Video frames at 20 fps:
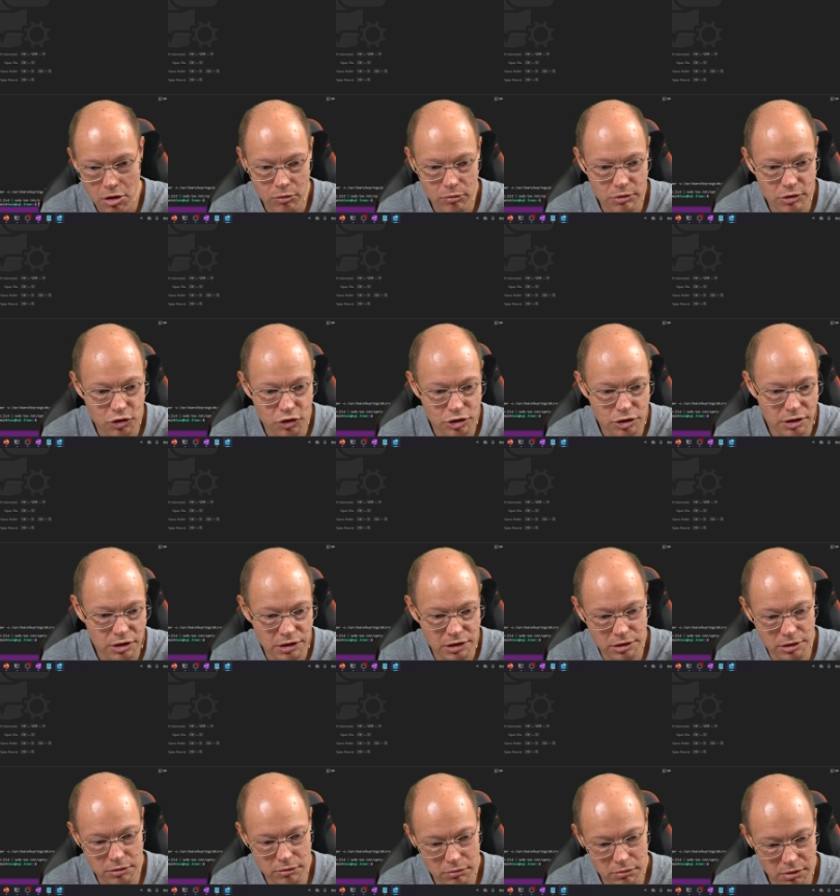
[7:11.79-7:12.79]
We
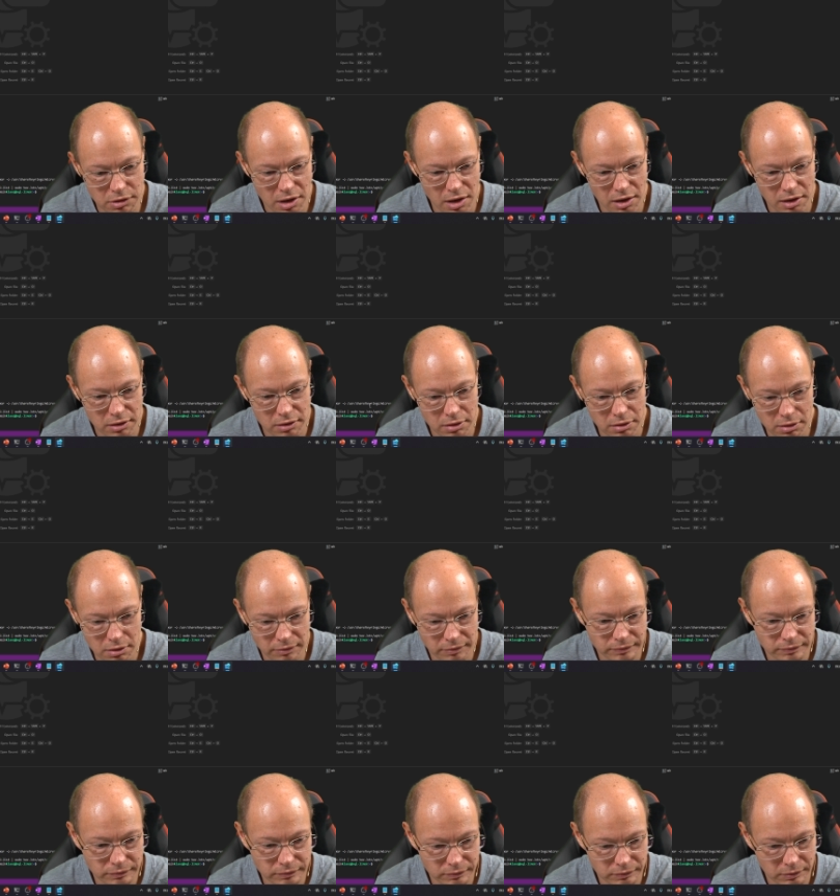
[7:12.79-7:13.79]
just do that
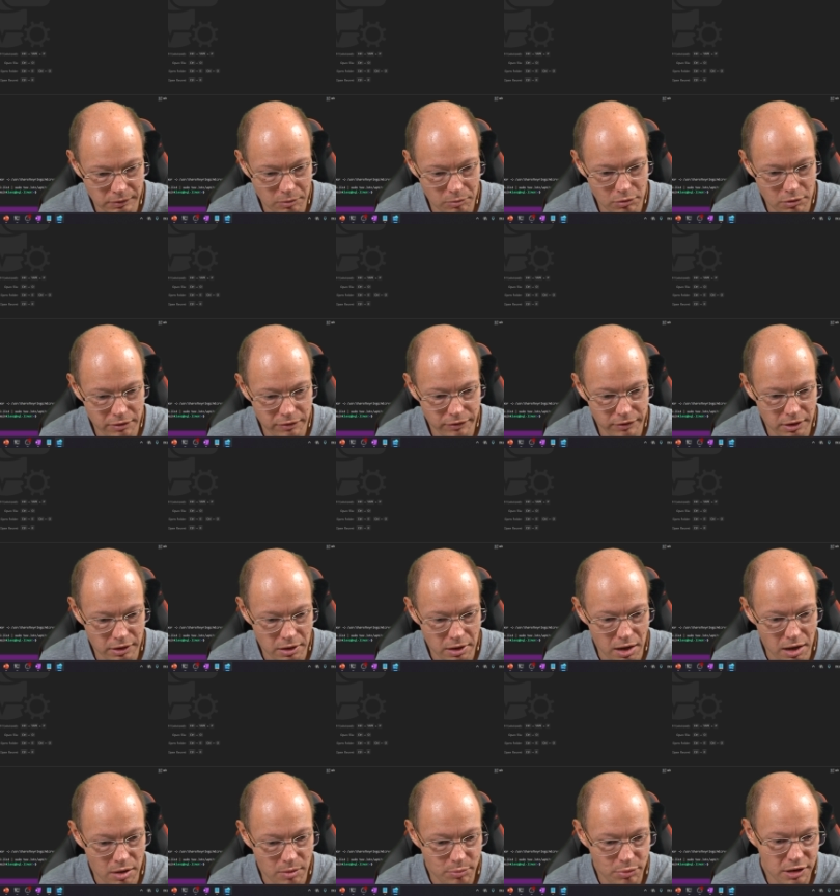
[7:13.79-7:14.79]
with an
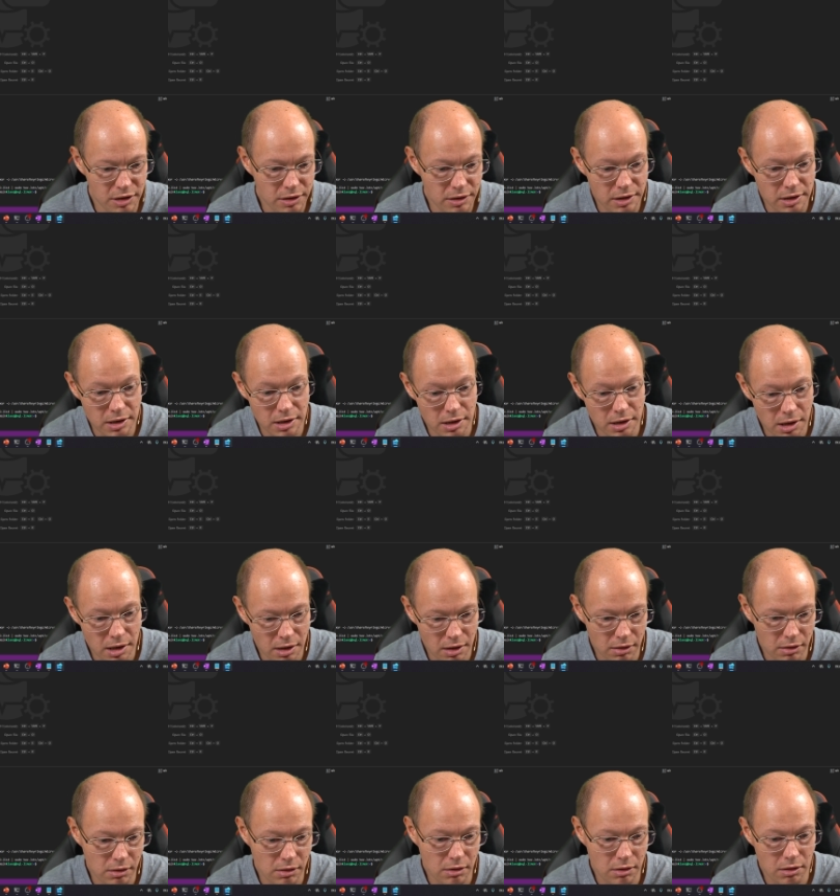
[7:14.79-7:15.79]
apt
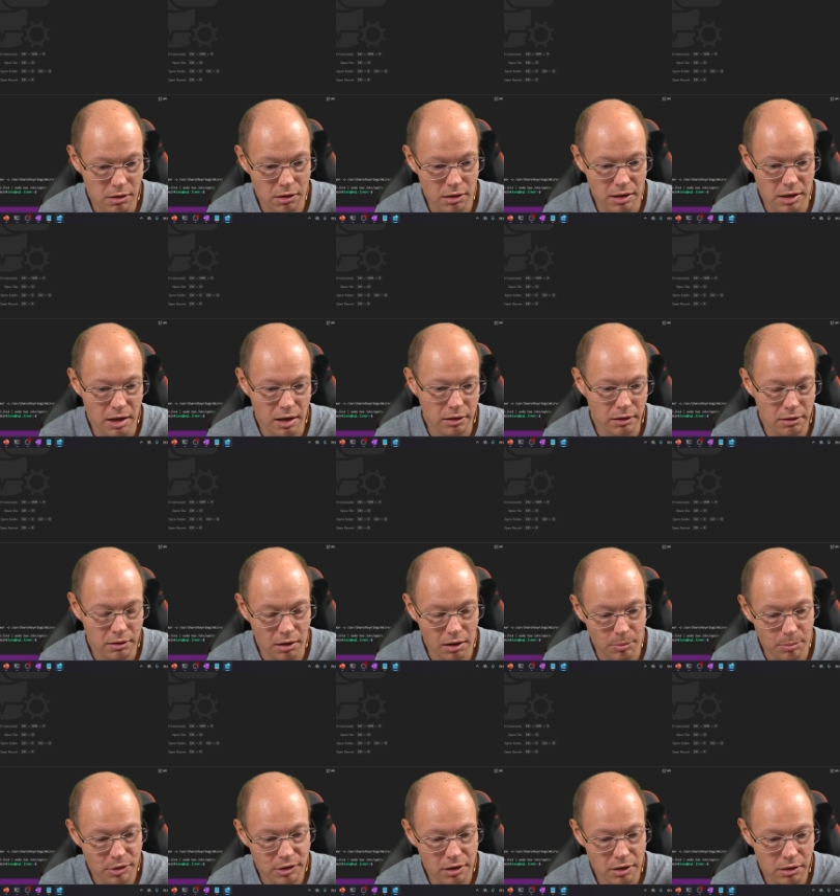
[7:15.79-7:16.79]
get
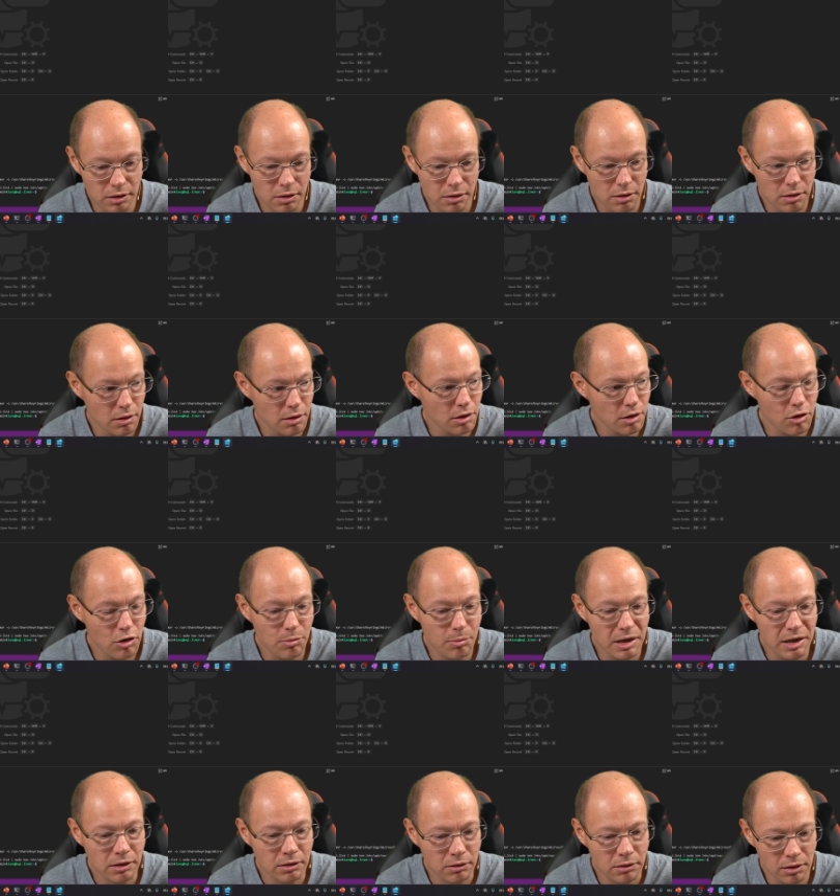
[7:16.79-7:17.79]
update
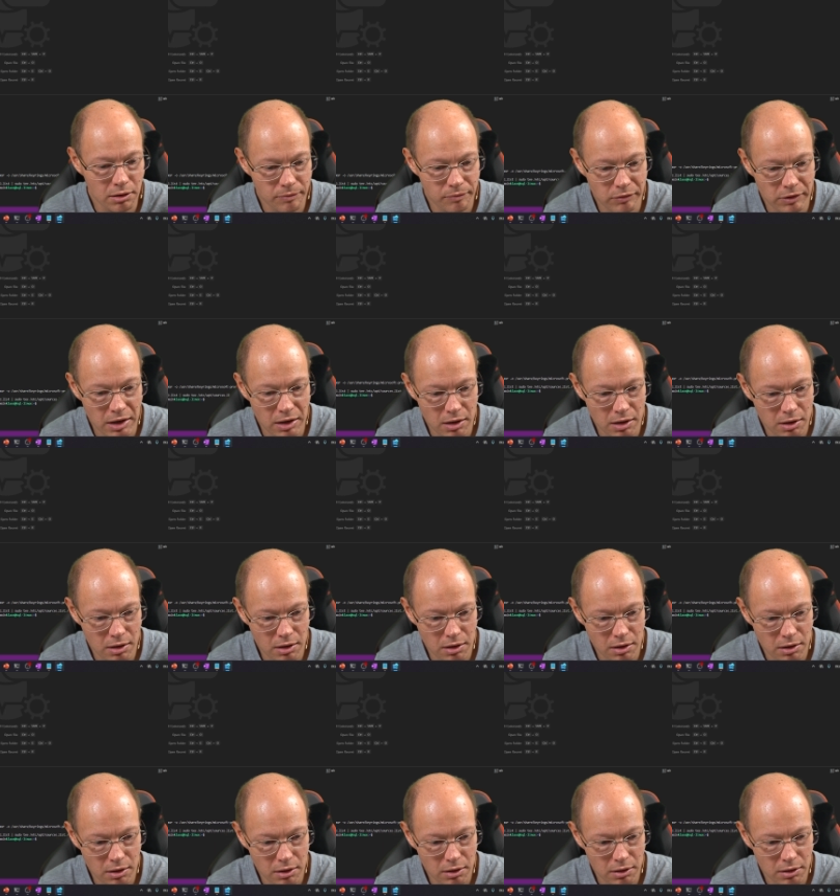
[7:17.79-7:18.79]
command.
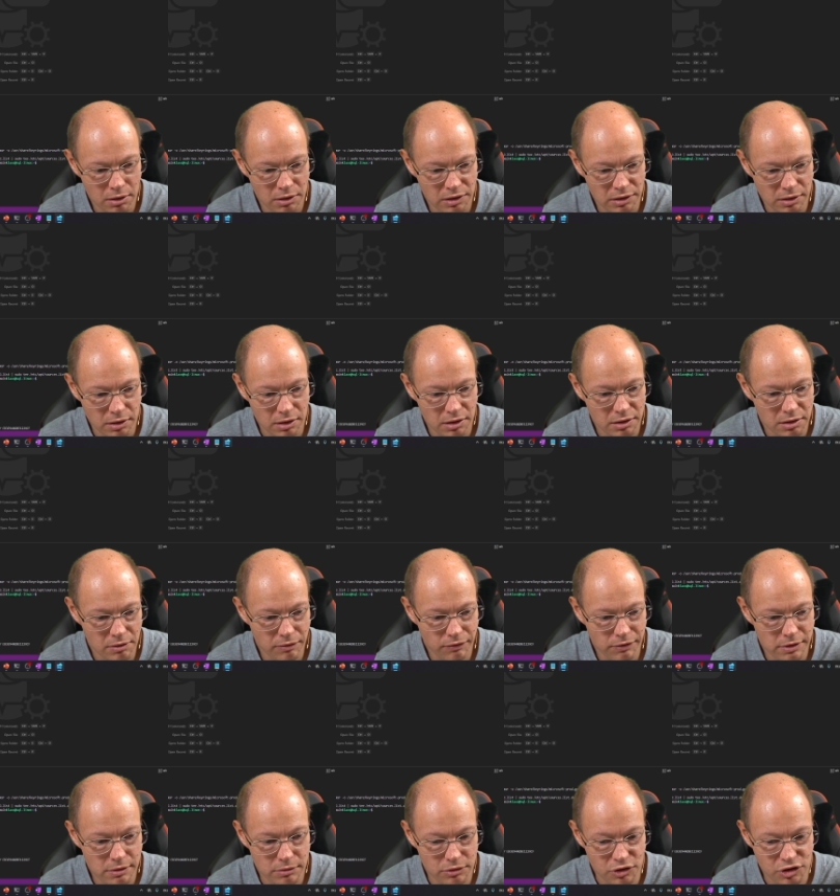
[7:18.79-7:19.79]
It takes a
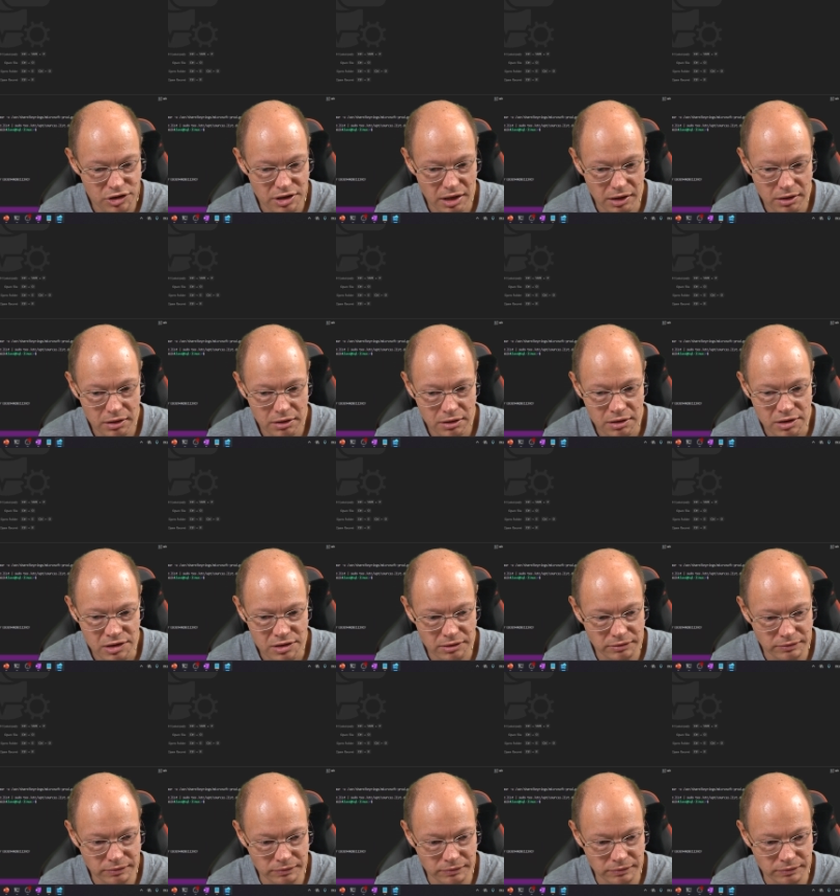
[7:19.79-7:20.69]
few seconds.